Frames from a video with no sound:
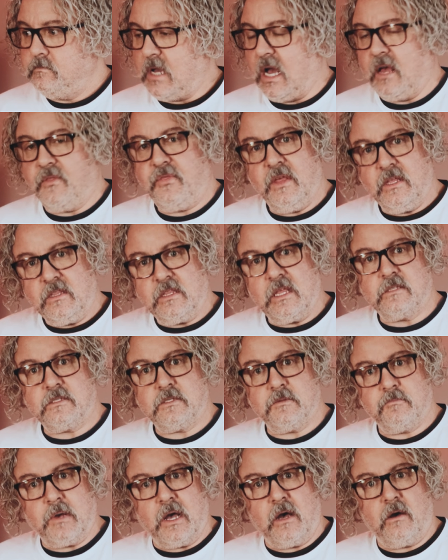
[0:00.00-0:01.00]
I think that's
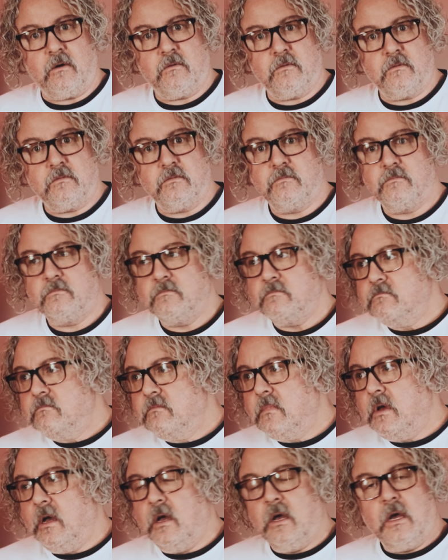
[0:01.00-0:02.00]
about
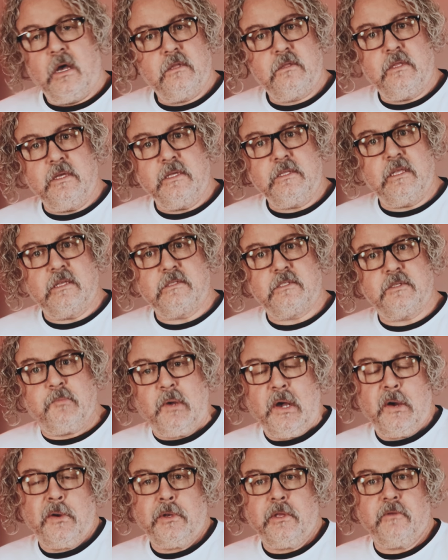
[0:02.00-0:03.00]

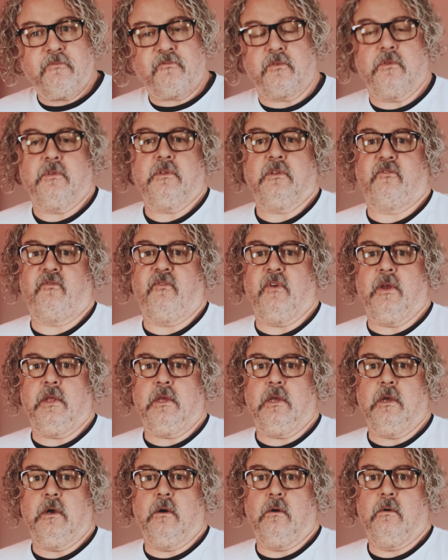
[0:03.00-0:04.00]
it for this
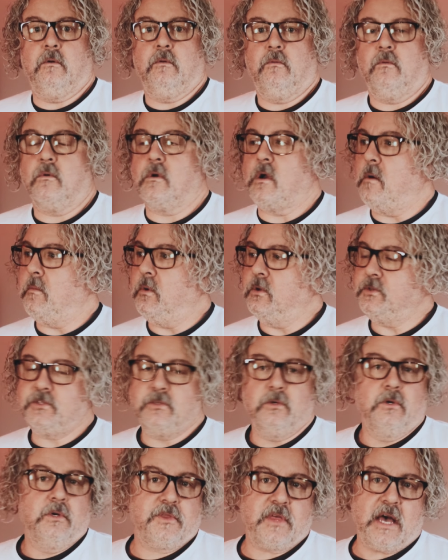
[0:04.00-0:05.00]
video. We're almost
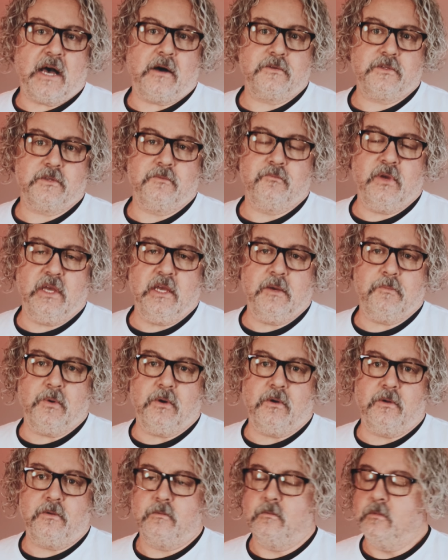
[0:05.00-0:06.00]
to 1,000
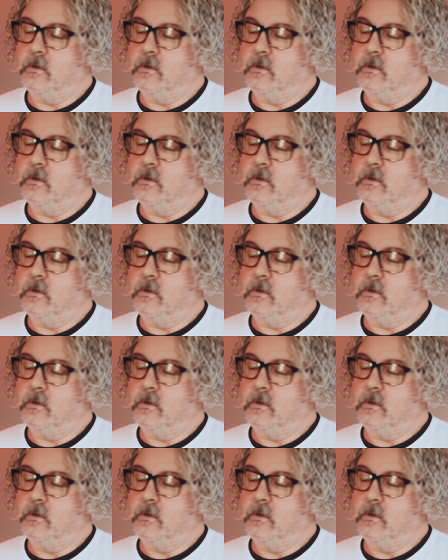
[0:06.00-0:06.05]
people.